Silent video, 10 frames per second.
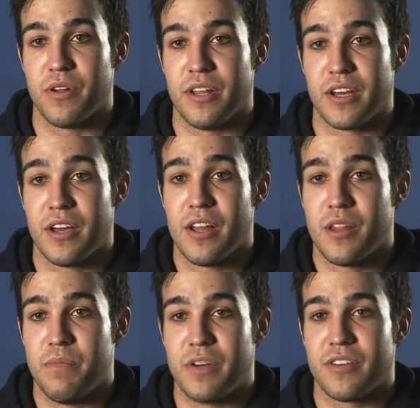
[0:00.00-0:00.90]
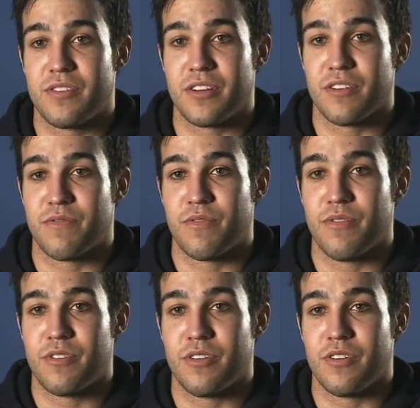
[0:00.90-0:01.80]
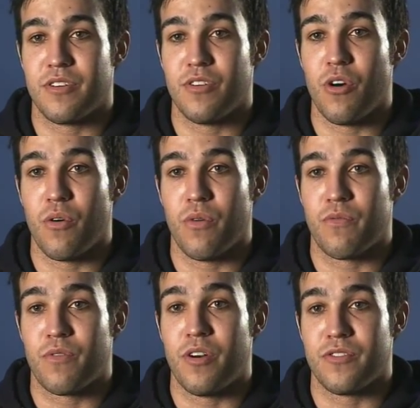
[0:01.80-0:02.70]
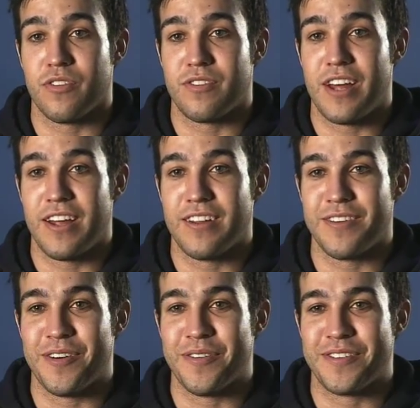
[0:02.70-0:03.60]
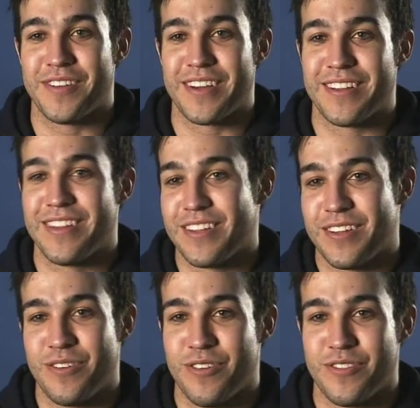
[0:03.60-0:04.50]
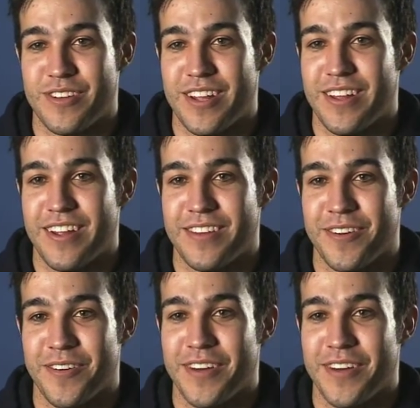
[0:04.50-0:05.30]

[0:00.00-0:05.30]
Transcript: But like the biggest thing to know first is that it's like the thing that you just said, that